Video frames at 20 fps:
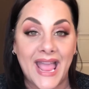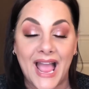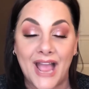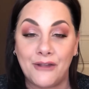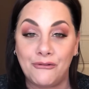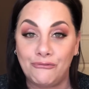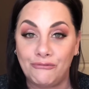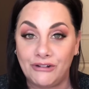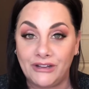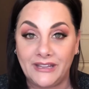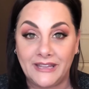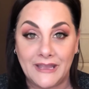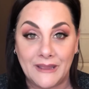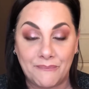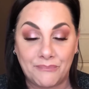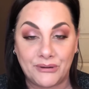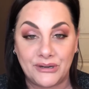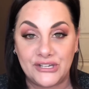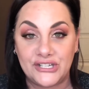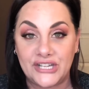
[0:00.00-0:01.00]
I really
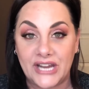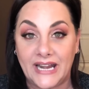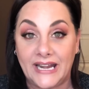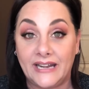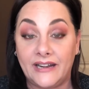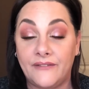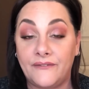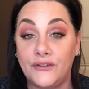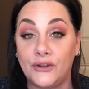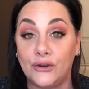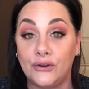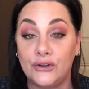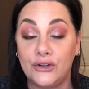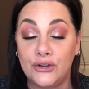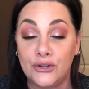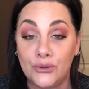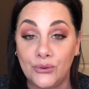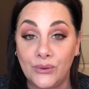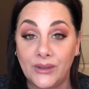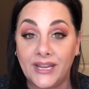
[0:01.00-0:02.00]
appreciate it. If you're
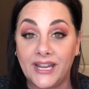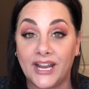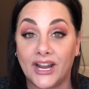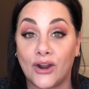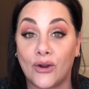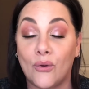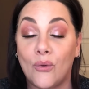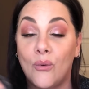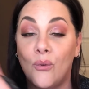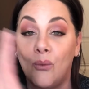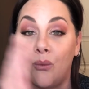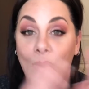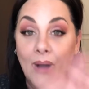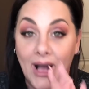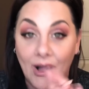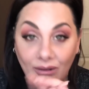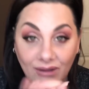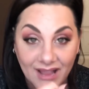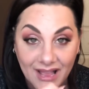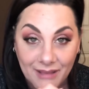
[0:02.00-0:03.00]
new here,
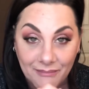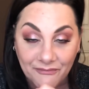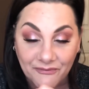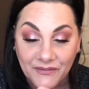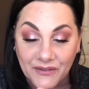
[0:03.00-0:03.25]
welcome.